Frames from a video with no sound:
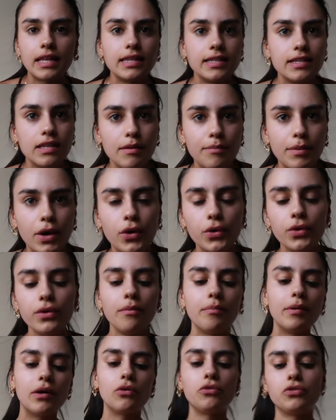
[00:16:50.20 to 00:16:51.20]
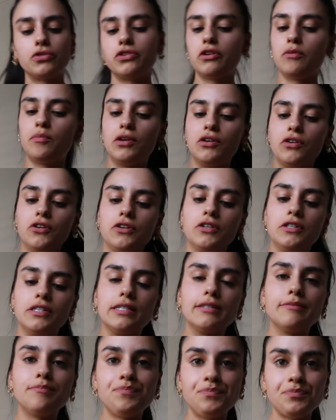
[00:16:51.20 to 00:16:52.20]
to the bowl, but also
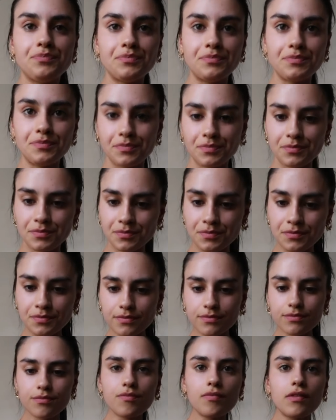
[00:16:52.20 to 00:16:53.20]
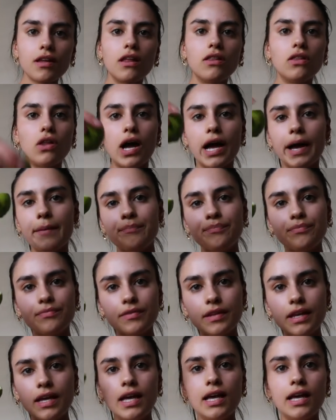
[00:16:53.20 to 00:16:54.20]
because lime
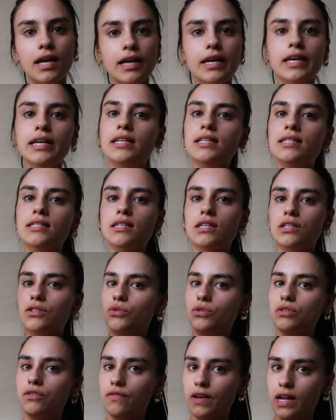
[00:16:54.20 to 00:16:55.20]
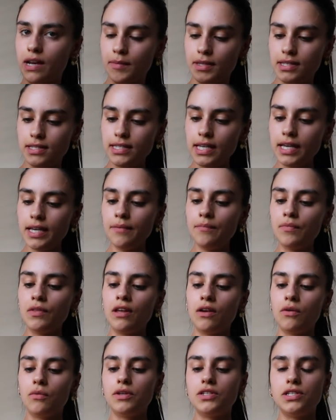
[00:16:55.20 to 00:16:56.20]
is a source of vitamin C,
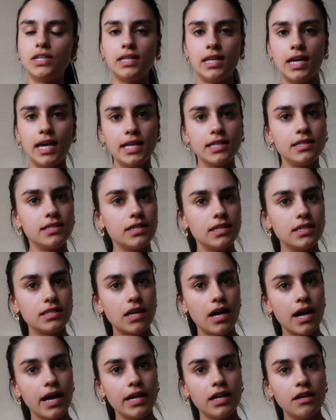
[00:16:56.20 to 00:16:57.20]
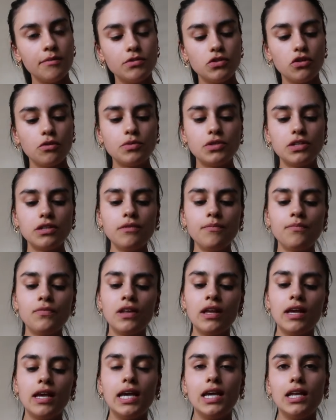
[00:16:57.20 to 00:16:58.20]
which enhances iron absorption
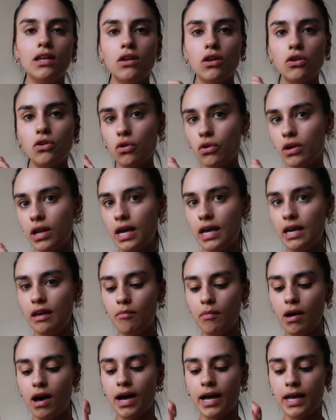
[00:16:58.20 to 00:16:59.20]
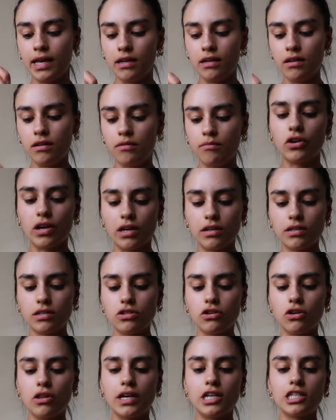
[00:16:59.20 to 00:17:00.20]
in non-heme iron products.
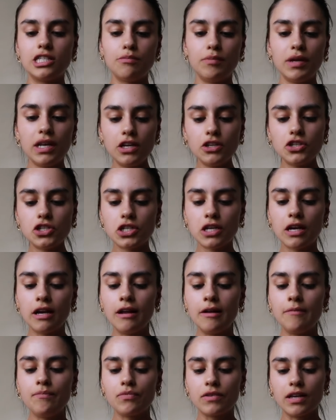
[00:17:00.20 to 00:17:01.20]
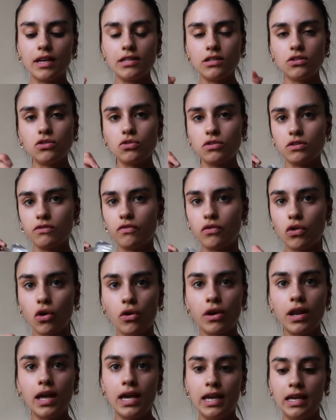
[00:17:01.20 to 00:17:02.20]
So like spinach is a source of
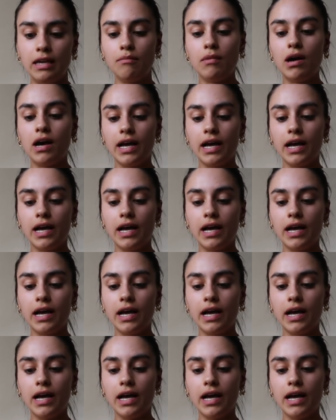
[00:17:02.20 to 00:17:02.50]
non-heme